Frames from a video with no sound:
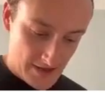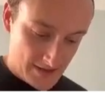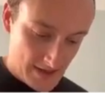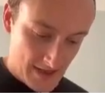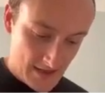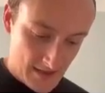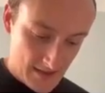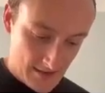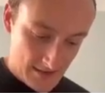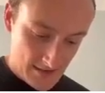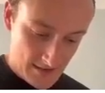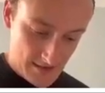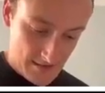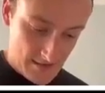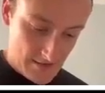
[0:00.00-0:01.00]
Let's get it.
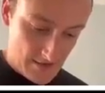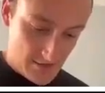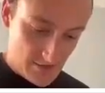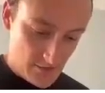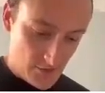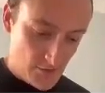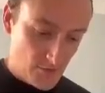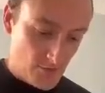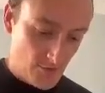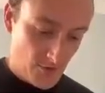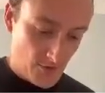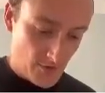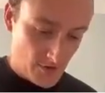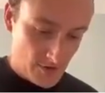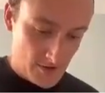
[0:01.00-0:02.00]

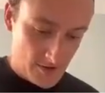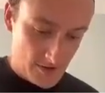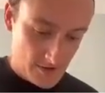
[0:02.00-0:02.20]
Oh,